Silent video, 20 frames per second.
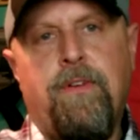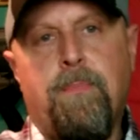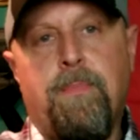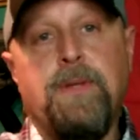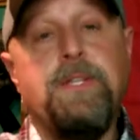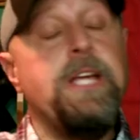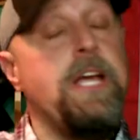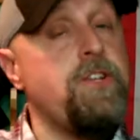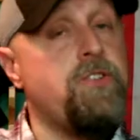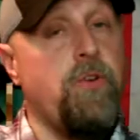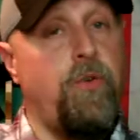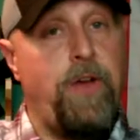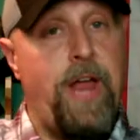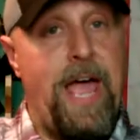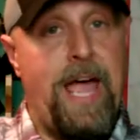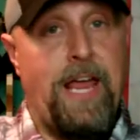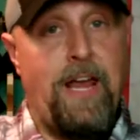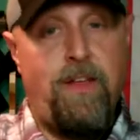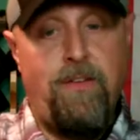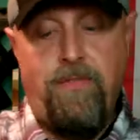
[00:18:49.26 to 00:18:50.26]
potential
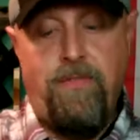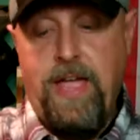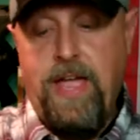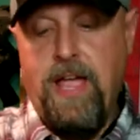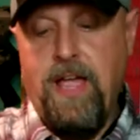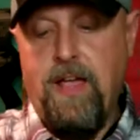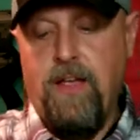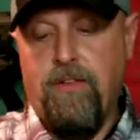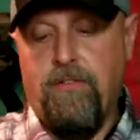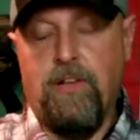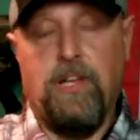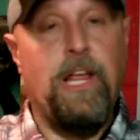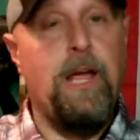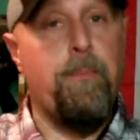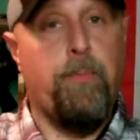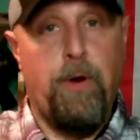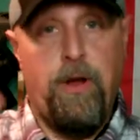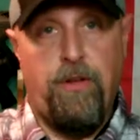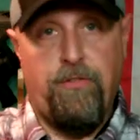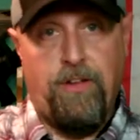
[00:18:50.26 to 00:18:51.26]
negative, is
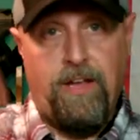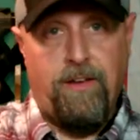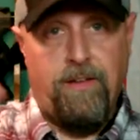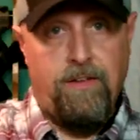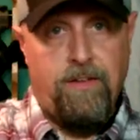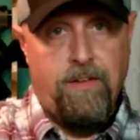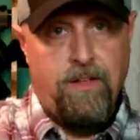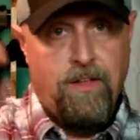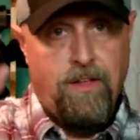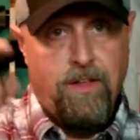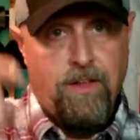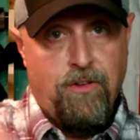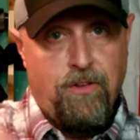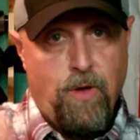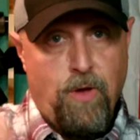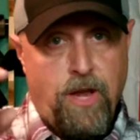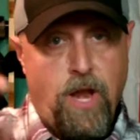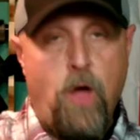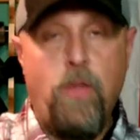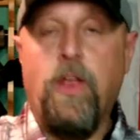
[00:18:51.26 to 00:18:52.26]
limp wristing.
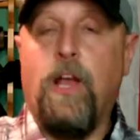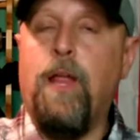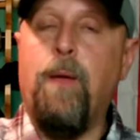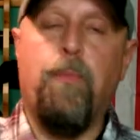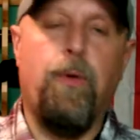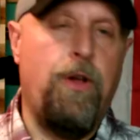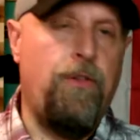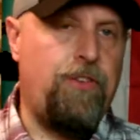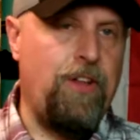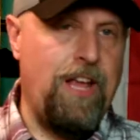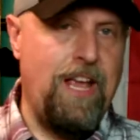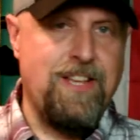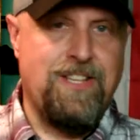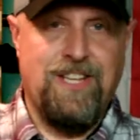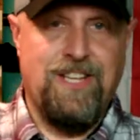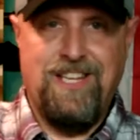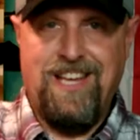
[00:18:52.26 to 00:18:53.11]
So I know that limp wristing isn't